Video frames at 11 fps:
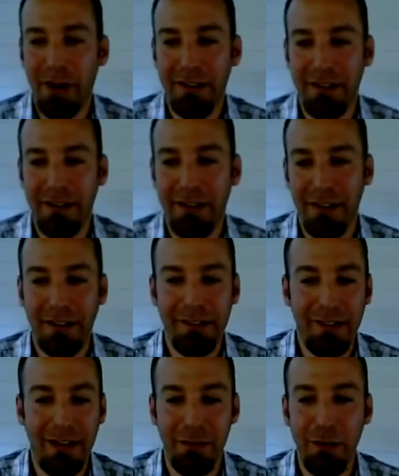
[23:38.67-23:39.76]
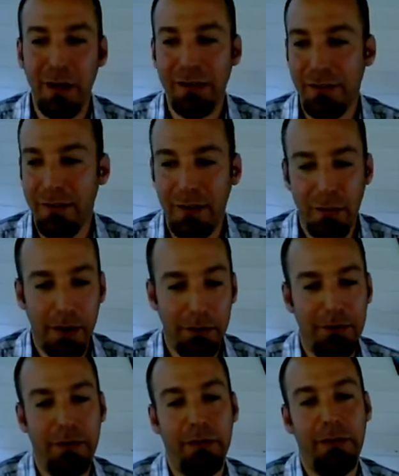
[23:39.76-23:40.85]
And like I said, if you guys have any
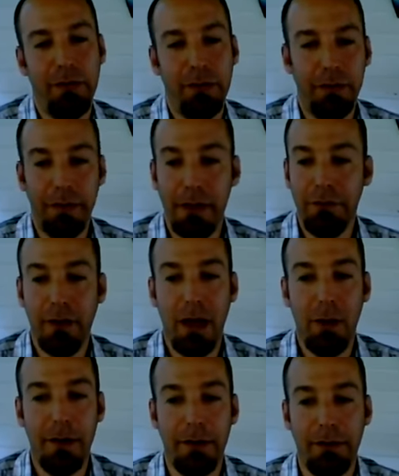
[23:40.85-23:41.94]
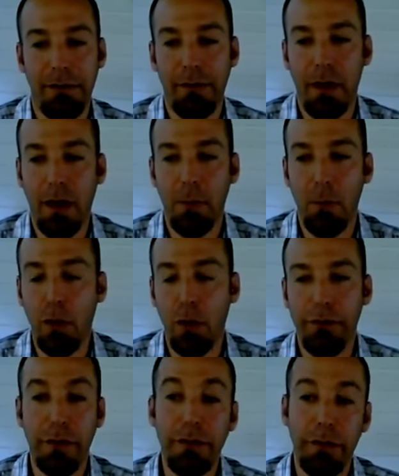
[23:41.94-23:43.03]
questions, leave comments or
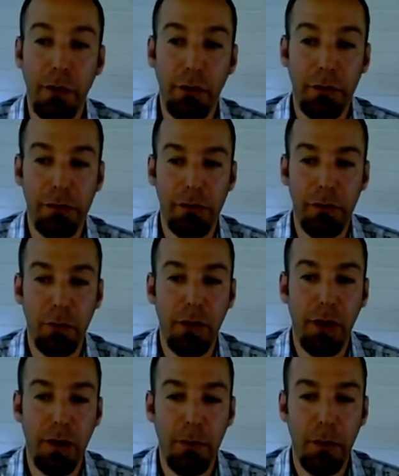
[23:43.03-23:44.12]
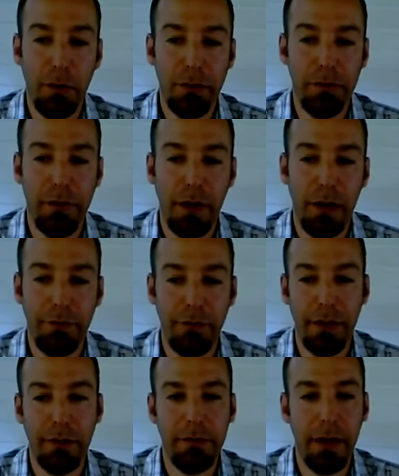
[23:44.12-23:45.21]
visit those 2 blog posts that I've
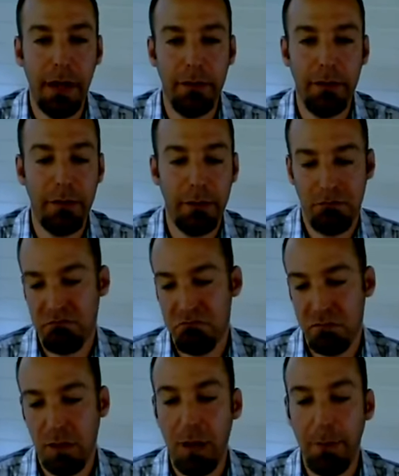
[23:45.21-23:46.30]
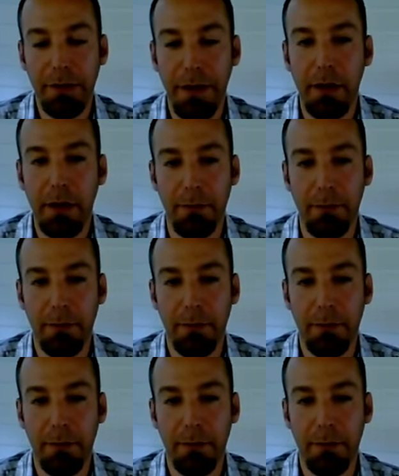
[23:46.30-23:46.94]
linked and comment there.